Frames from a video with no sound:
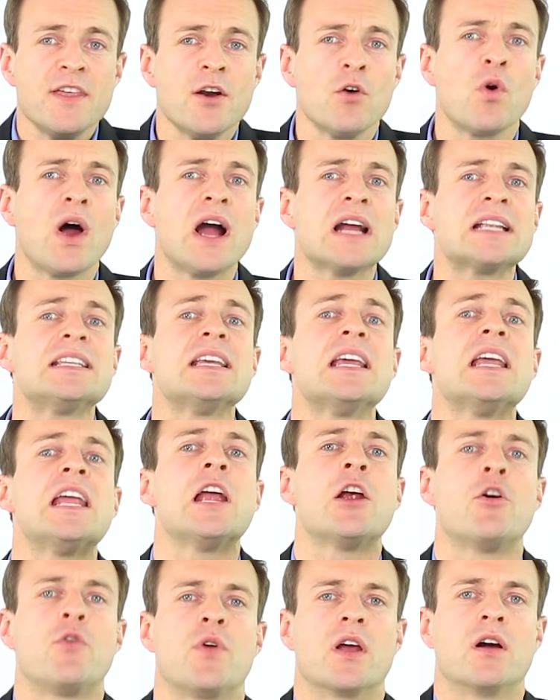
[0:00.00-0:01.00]
the right
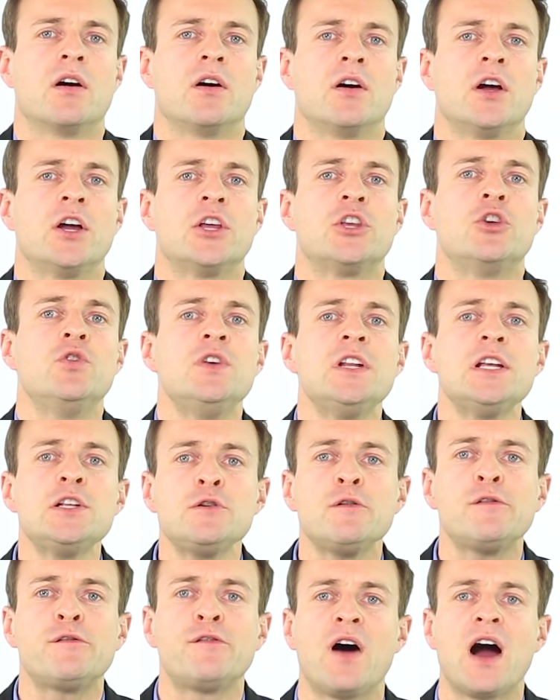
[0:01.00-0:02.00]
area, you need
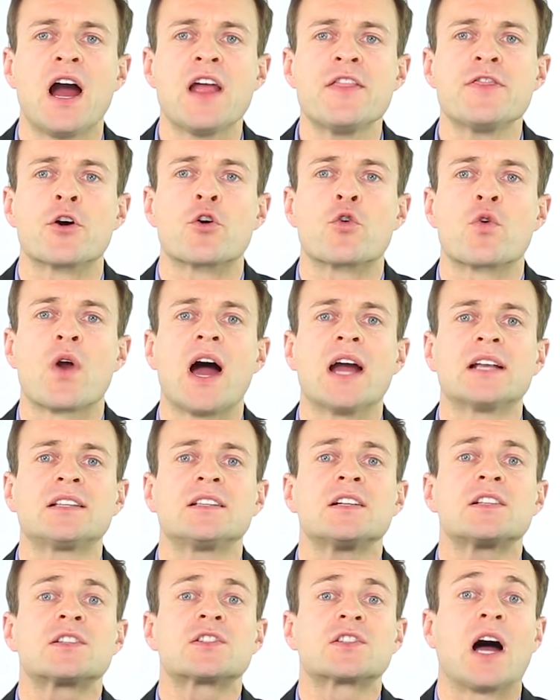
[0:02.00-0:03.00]
to find the
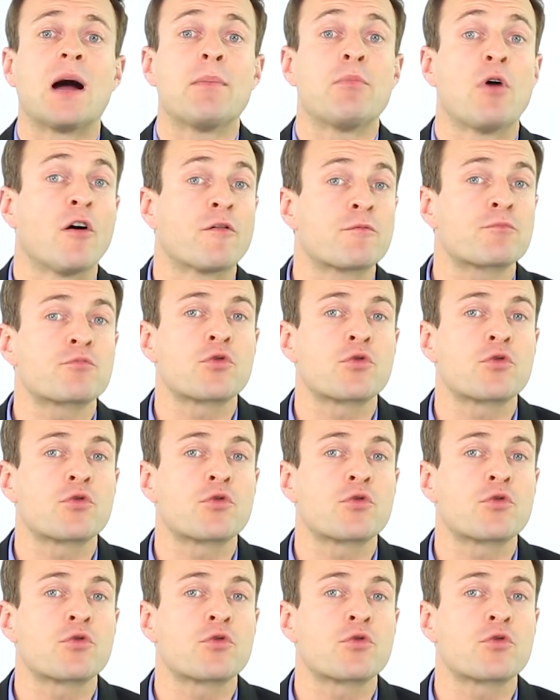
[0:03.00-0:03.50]
right type of